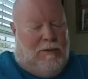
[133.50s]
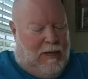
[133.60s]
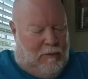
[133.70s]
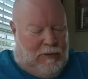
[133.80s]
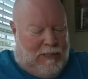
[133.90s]

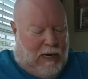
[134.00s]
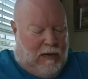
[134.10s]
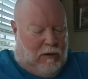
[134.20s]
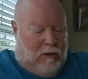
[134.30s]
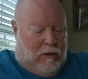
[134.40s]
then we tie
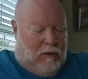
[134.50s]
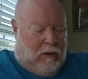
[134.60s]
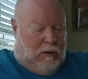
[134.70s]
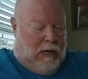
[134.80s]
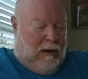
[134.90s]
our hook
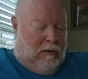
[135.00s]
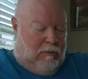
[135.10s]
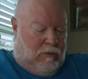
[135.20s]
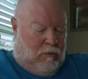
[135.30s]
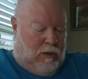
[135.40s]
on.
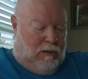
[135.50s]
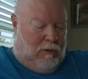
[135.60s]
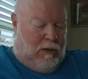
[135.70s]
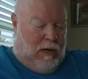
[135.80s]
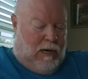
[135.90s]
However,
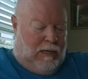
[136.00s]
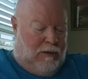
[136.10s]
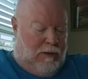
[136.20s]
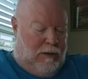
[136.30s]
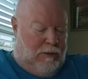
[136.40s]
whatever knot you
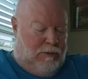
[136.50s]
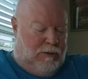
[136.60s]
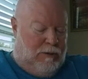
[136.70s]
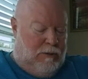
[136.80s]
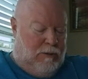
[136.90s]

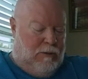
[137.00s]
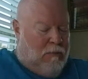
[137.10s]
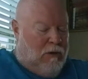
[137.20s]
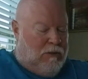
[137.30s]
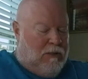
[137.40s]
use,
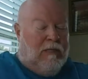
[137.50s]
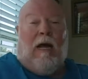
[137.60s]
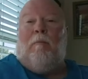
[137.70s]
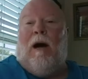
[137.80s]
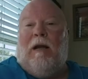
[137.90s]
most of the
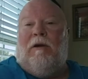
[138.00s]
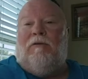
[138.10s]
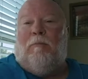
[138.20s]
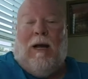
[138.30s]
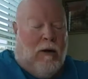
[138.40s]
time I
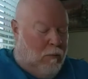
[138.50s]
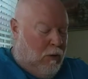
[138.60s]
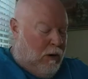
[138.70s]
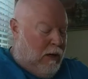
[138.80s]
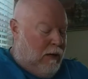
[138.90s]
use a
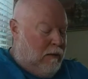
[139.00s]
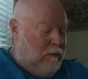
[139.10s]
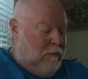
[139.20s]
Palomar knot.